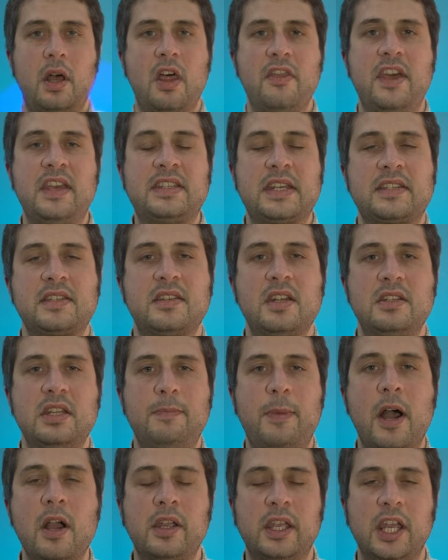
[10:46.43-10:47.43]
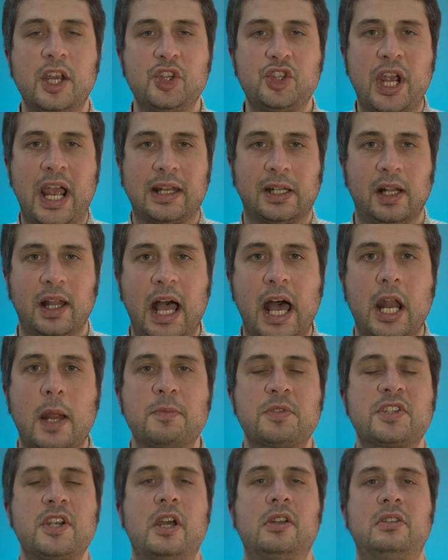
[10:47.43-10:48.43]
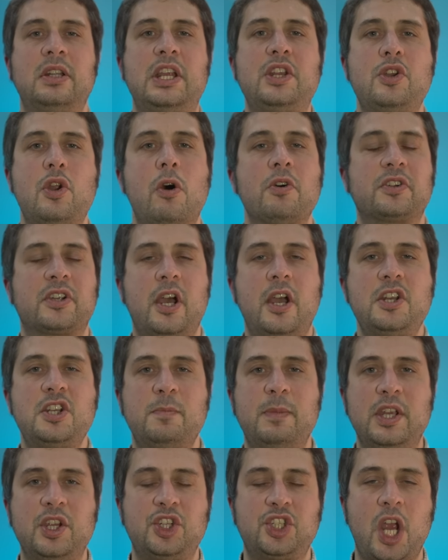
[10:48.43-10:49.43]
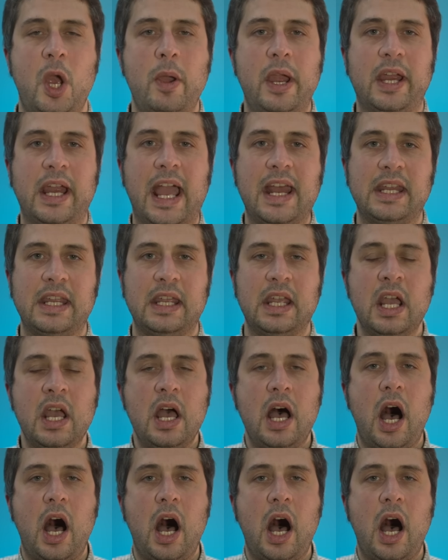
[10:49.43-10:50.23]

This isn't a debunking channel, and I'm certainly not going to be showing any